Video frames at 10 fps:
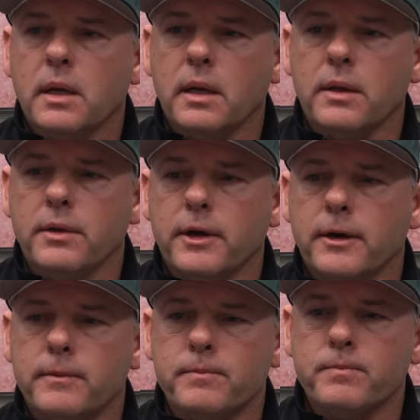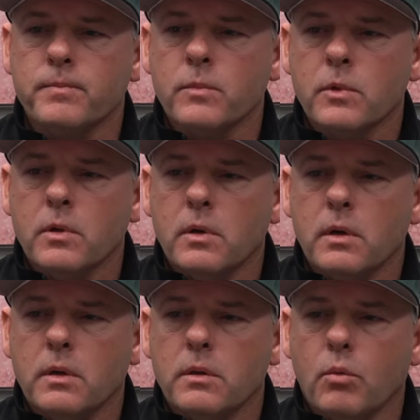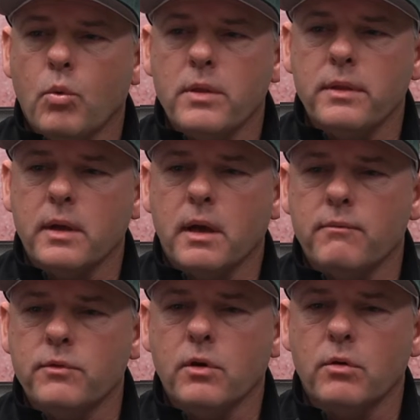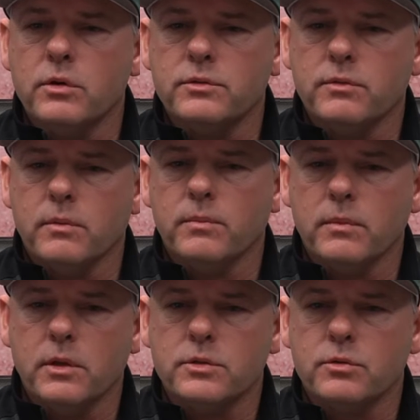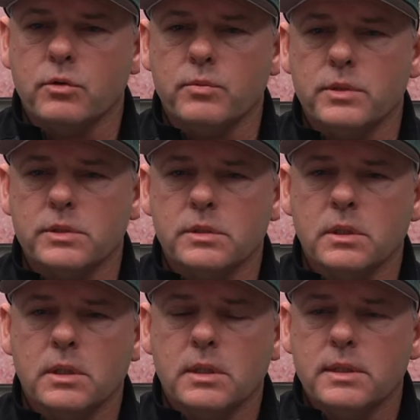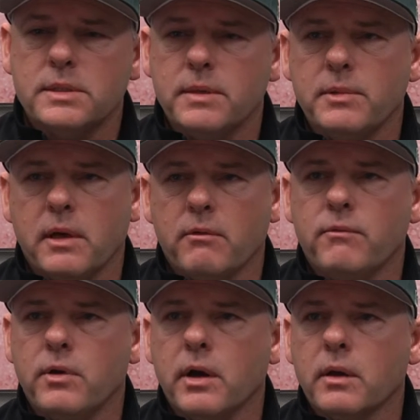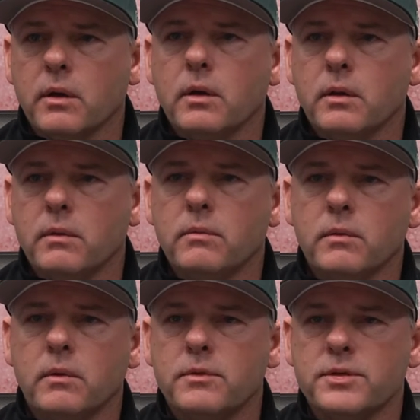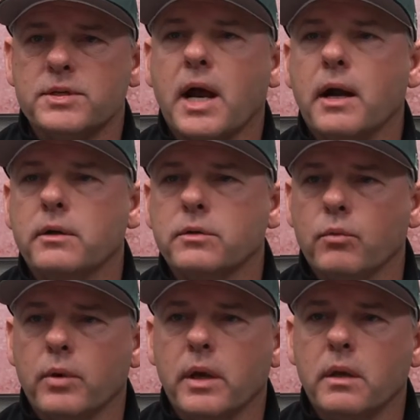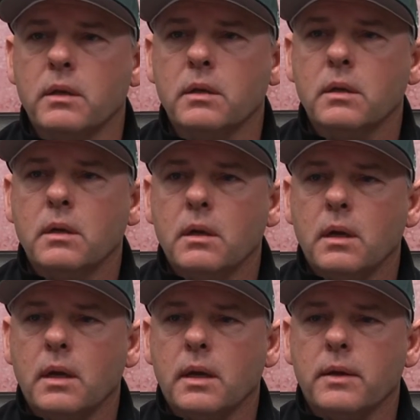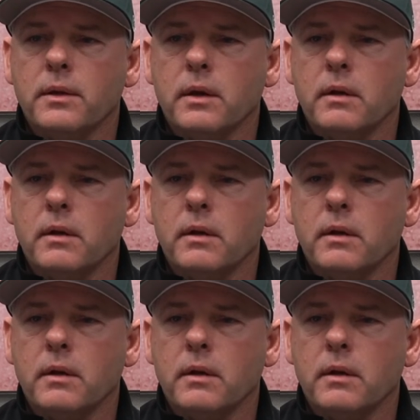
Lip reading: And the one thing I've noticed from this group is seem to have a very good desire to win, and